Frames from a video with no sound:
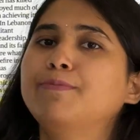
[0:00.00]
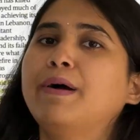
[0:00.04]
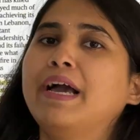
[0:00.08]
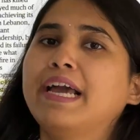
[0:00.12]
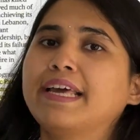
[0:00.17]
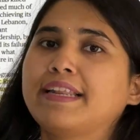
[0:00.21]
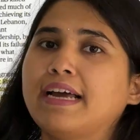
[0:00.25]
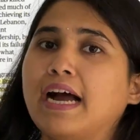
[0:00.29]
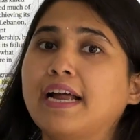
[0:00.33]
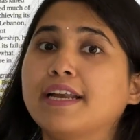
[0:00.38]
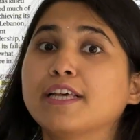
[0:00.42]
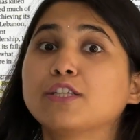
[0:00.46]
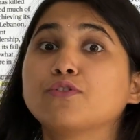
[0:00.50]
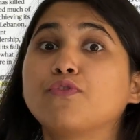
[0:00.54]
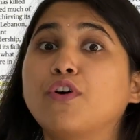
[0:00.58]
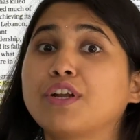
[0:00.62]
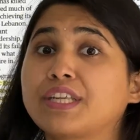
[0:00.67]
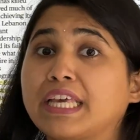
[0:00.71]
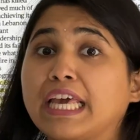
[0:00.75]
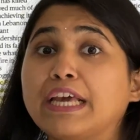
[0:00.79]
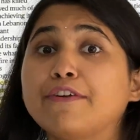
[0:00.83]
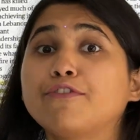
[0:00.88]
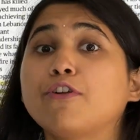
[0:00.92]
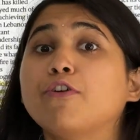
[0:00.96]
by Iran is
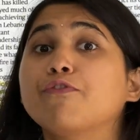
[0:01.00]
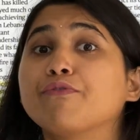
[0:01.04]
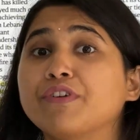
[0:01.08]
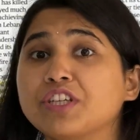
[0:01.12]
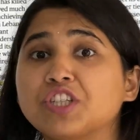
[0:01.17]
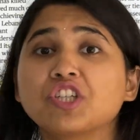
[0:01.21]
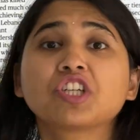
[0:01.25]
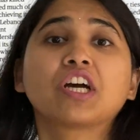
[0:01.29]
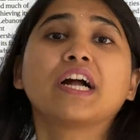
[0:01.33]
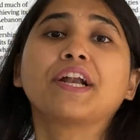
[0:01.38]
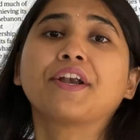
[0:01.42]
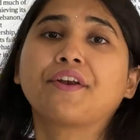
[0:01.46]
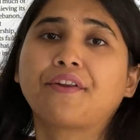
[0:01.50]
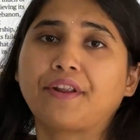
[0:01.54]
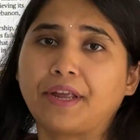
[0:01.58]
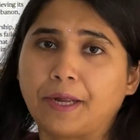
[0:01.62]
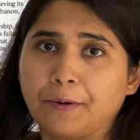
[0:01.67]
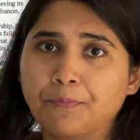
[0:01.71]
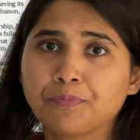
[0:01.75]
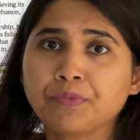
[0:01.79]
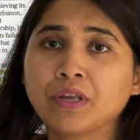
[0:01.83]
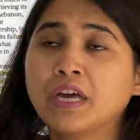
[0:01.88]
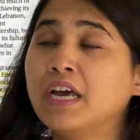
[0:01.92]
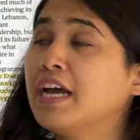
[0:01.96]
working from which country?